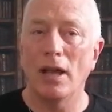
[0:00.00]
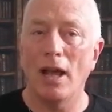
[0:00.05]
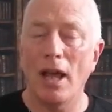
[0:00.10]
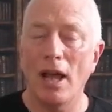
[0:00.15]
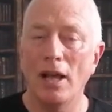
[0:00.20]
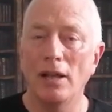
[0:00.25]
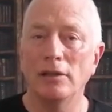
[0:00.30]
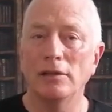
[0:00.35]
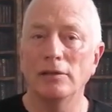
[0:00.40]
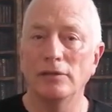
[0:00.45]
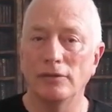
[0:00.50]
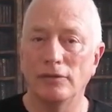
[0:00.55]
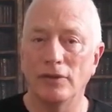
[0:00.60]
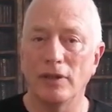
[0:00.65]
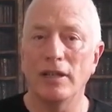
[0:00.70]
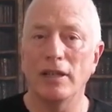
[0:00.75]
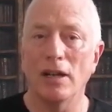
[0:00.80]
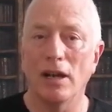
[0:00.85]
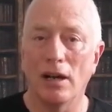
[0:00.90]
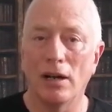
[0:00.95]

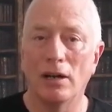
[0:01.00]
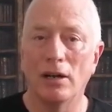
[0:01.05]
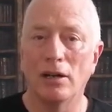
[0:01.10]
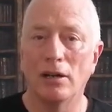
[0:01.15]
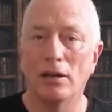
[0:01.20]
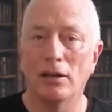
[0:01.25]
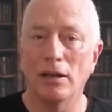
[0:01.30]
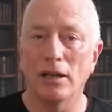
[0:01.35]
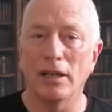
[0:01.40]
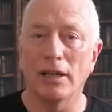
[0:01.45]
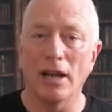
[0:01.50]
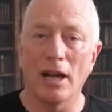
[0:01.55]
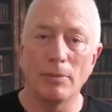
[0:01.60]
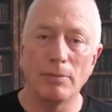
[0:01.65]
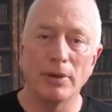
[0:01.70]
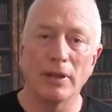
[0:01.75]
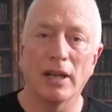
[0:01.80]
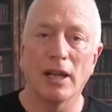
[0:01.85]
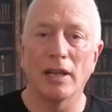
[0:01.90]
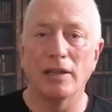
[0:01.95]
LVR in
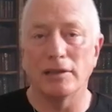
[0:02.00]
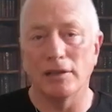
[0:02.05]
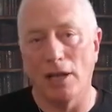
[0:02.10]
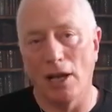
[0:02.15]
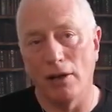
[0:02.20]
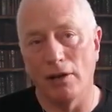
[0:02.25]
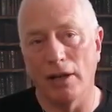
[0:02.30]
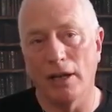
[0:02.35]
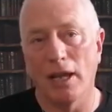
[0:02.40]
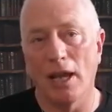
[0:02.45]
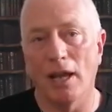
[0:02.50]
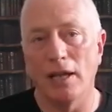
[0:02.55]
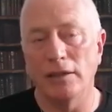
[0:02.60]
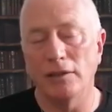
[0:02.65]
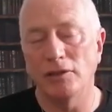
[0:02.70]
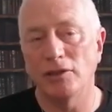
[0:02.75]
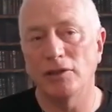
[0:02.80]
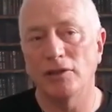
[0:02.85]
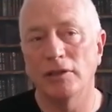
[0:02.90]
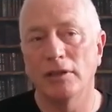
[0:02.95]
uppercase,
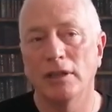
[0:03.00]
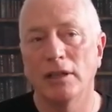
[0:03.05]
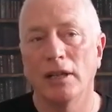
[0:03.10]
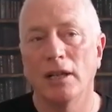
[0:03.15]
lowercase.